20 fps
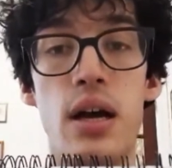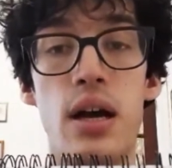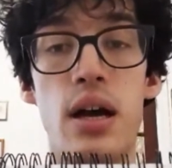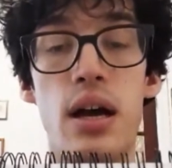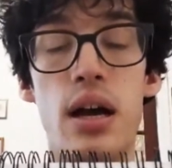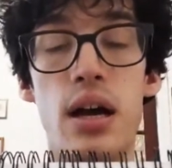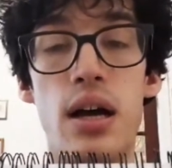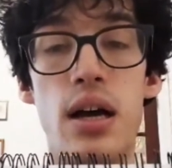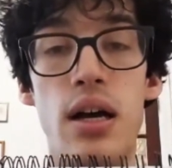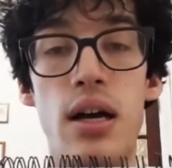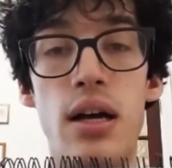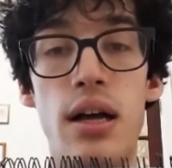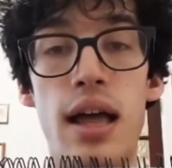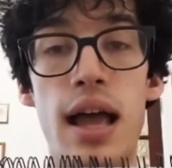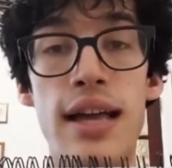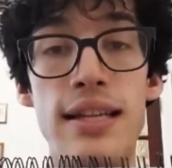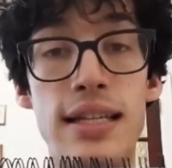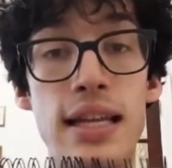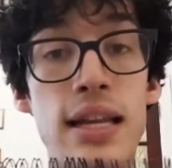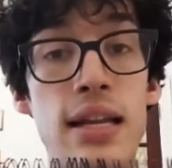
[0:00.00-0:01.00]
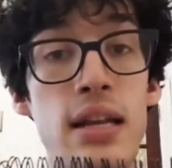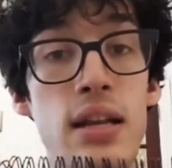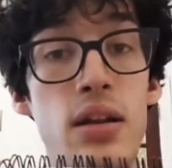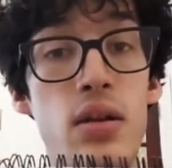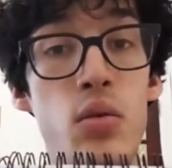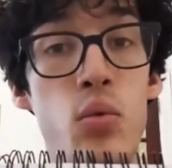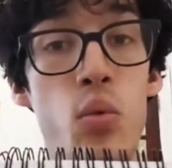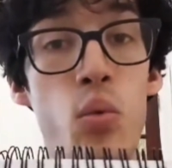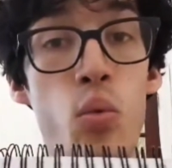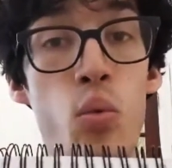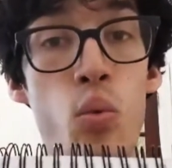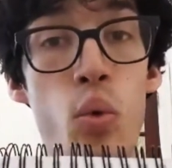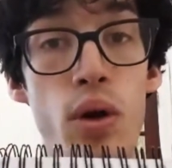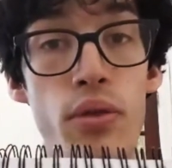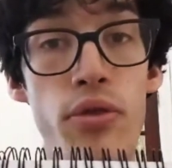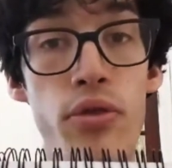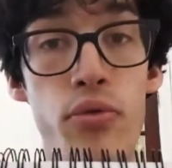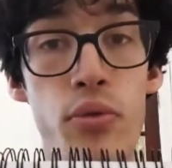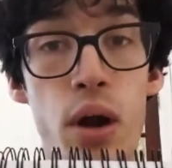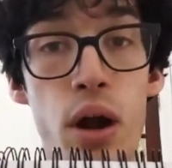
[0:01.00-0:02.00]
As in,
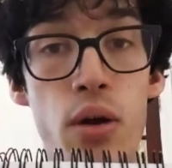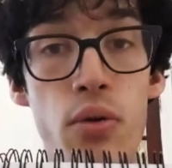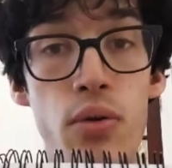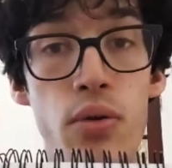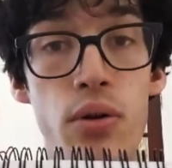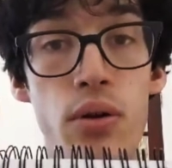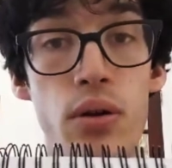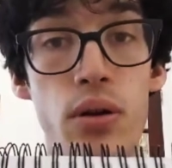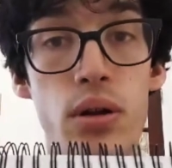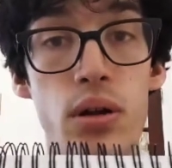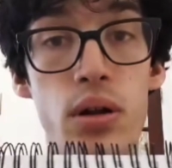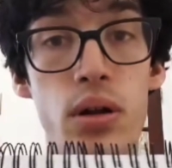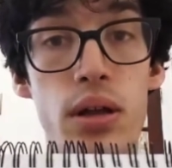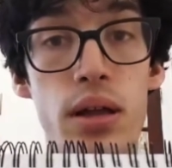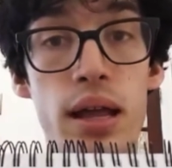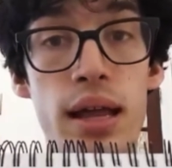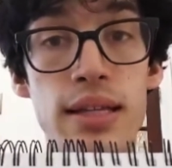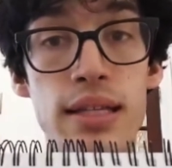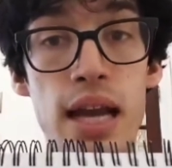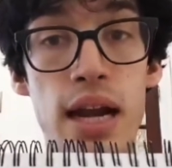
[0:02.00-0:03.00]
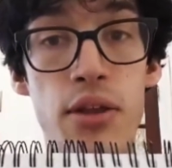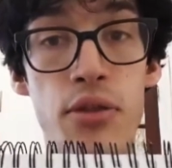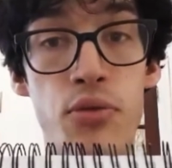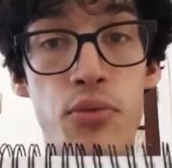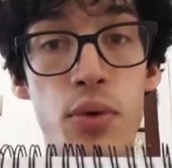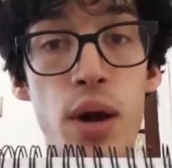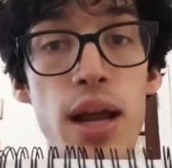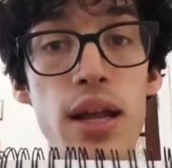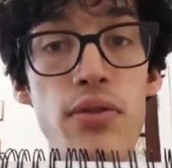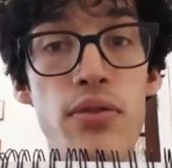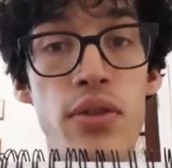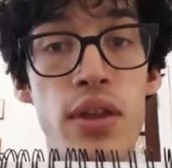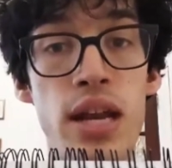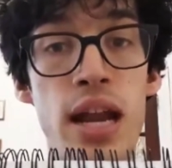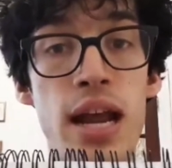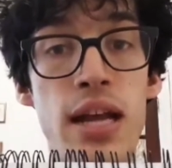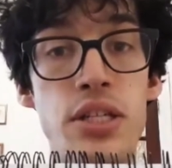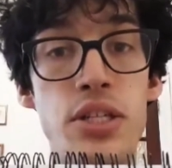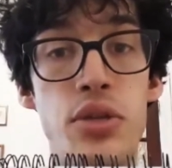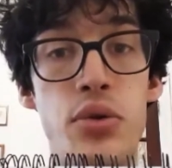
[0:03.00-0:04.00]
one throw is out of the right, the
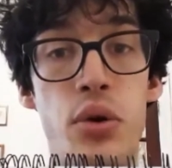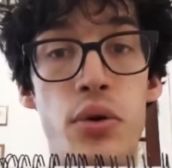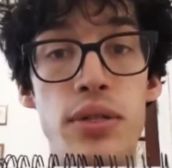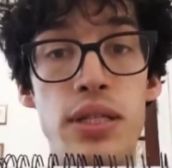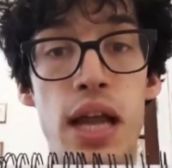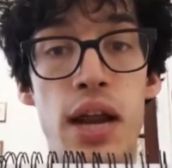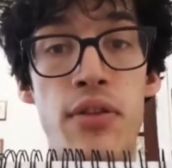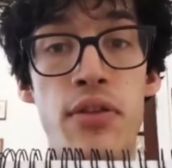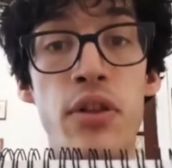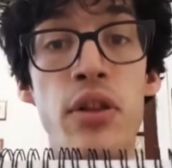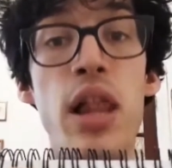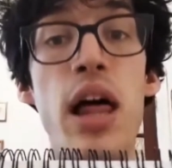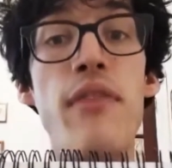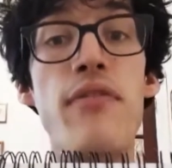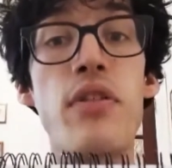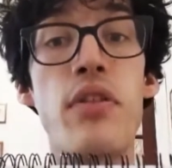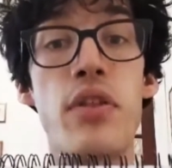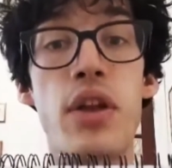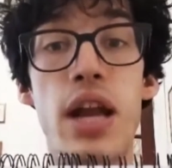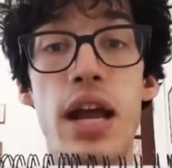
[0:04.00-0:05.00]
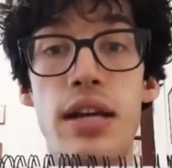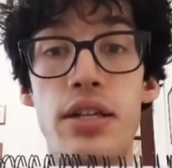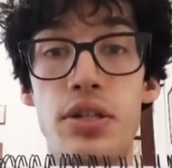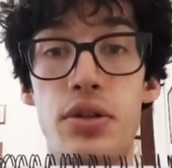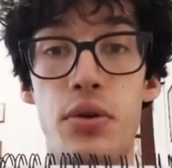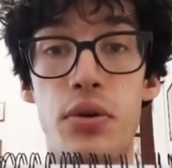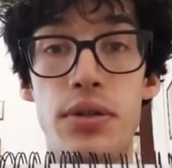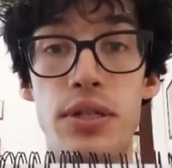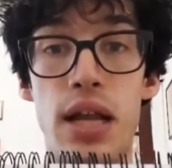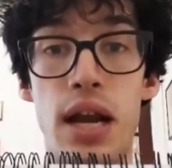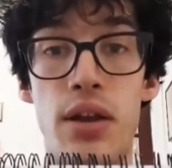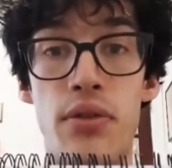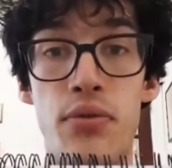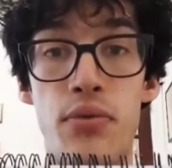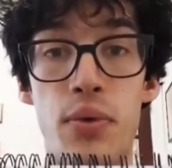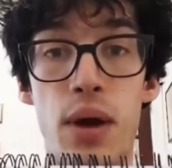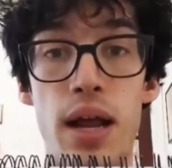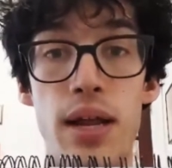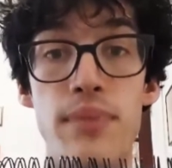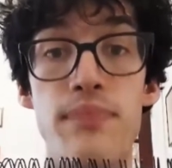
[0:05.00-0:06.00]
next throw is out of the left, and the next throw is out of
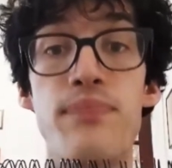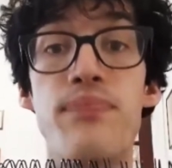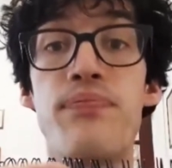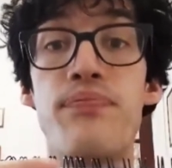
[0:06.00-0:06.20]
the right.